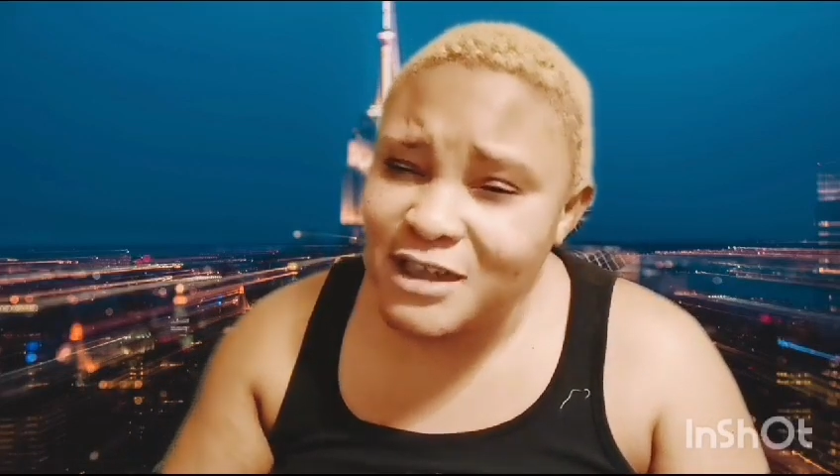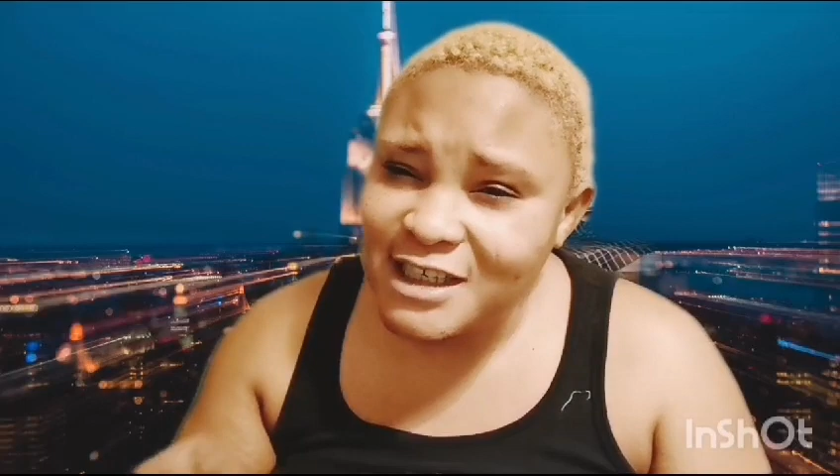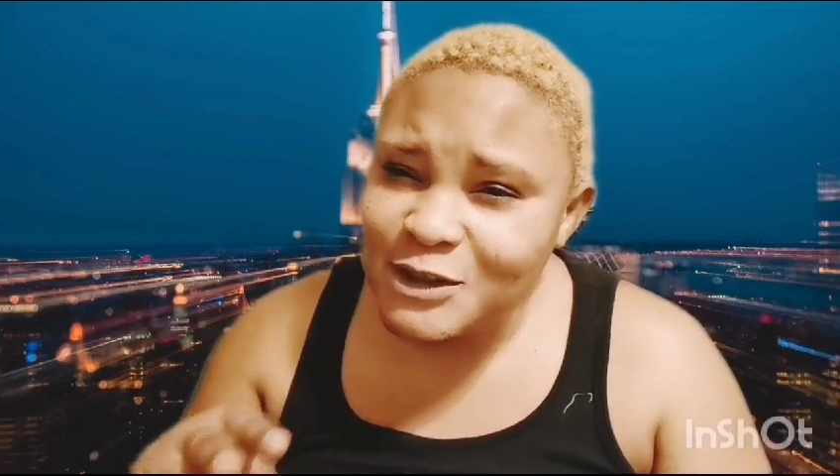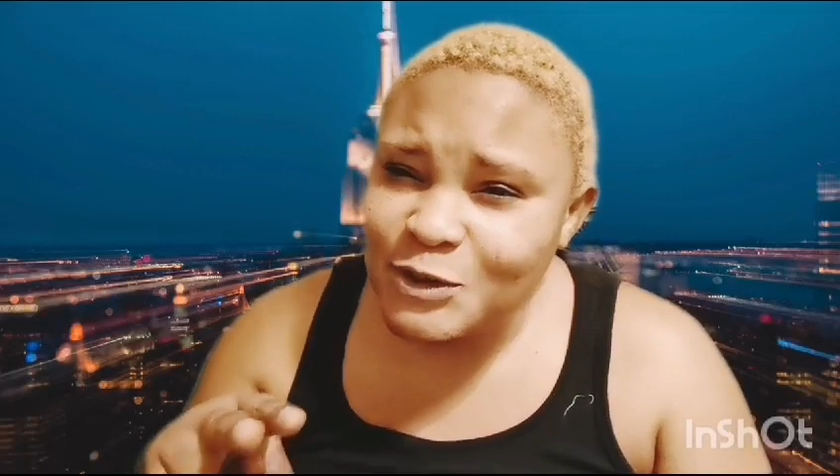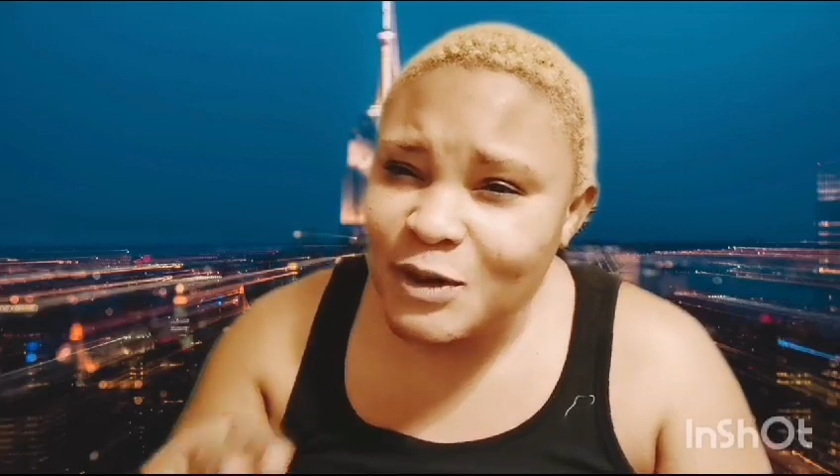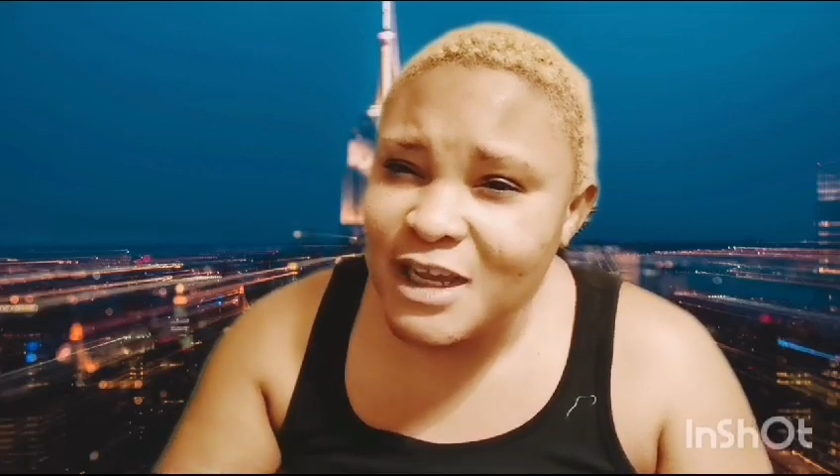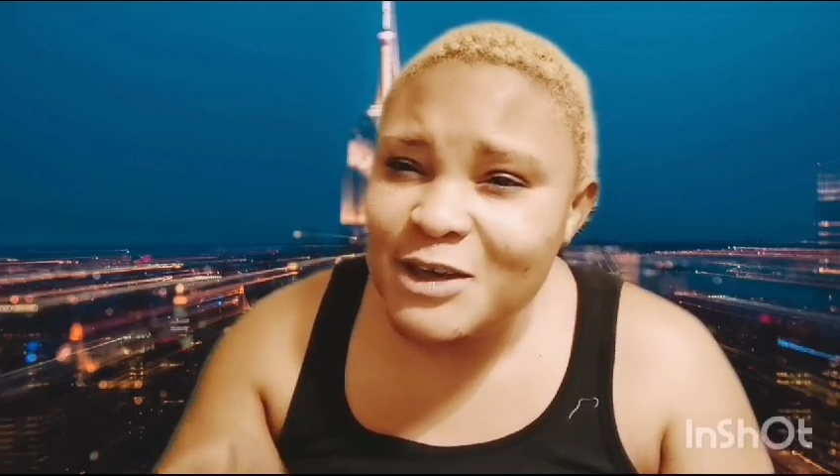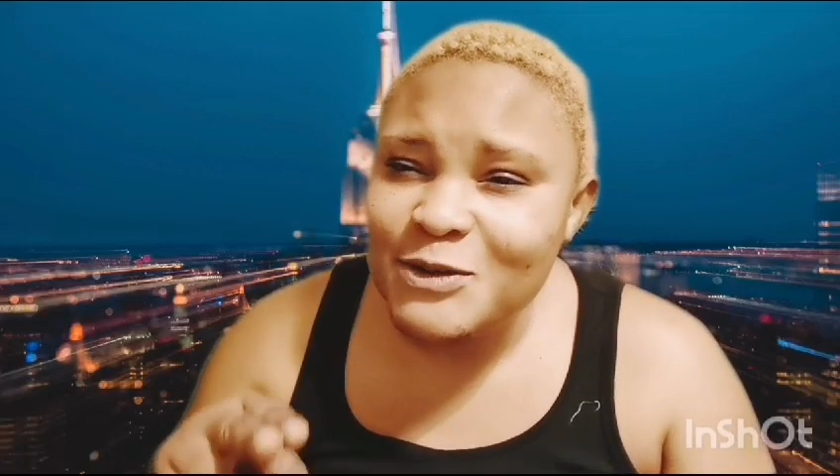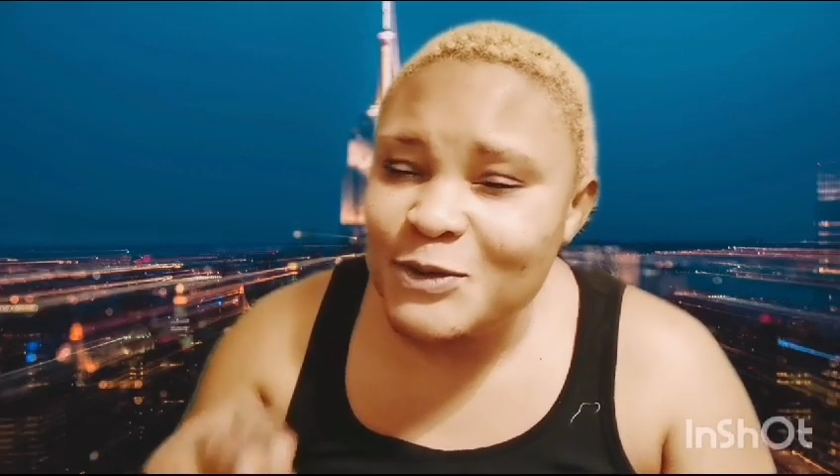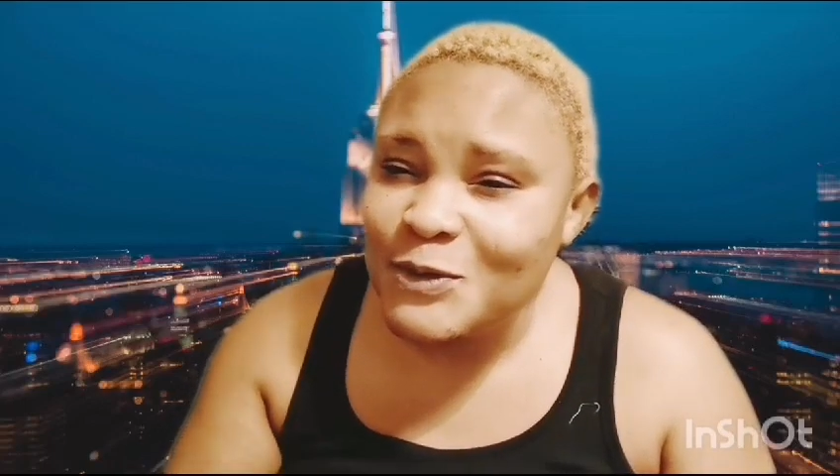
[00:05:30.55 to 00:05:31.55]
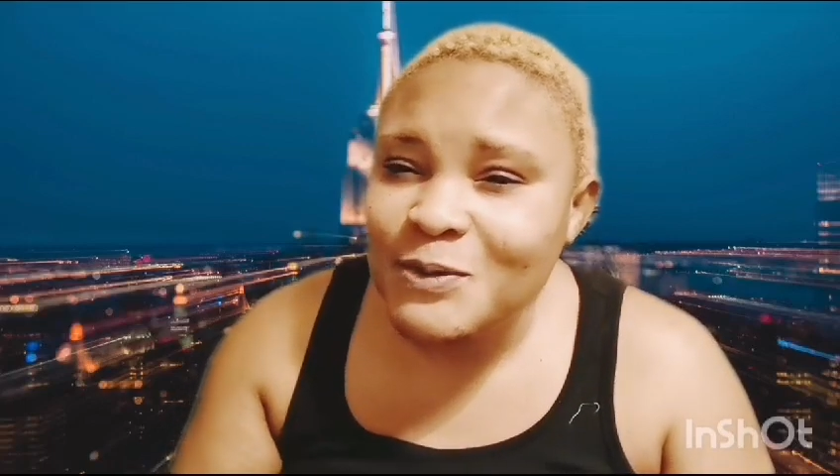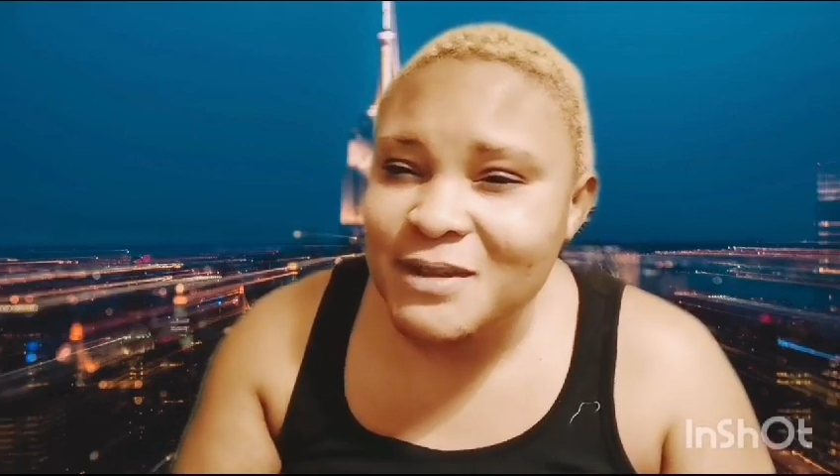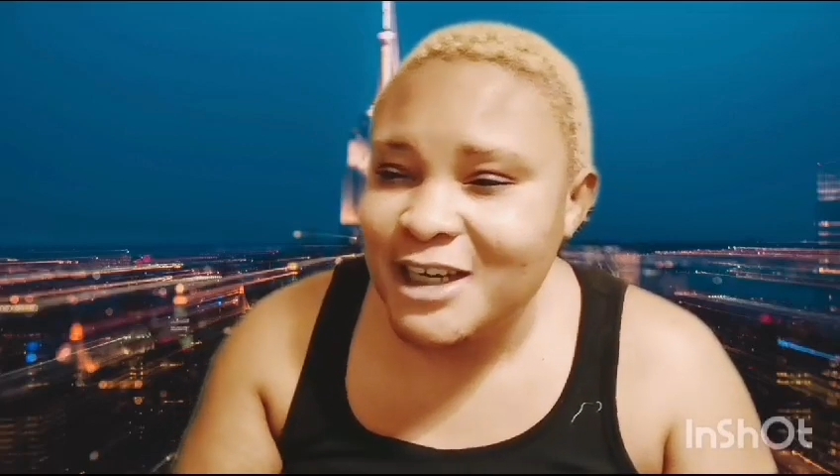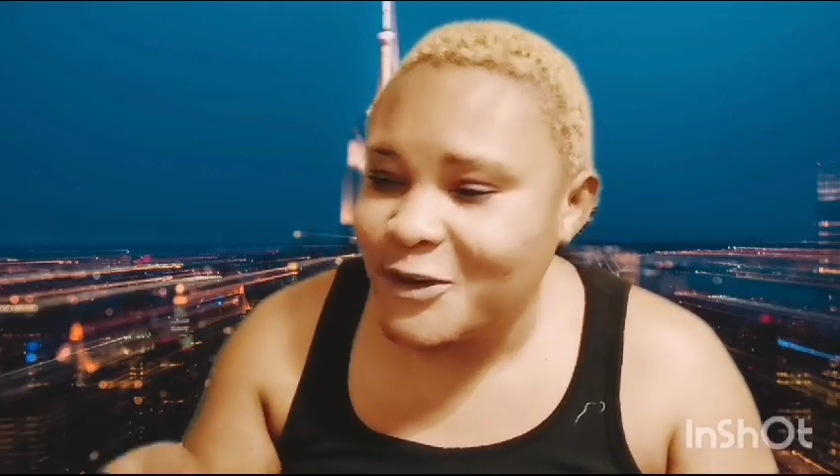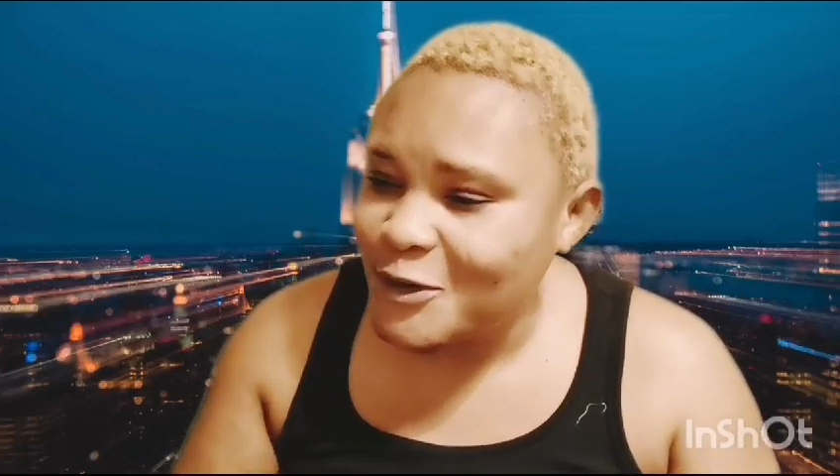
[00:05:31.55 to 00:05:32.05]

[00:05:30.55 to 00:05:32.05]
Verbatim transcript: that is to let you know that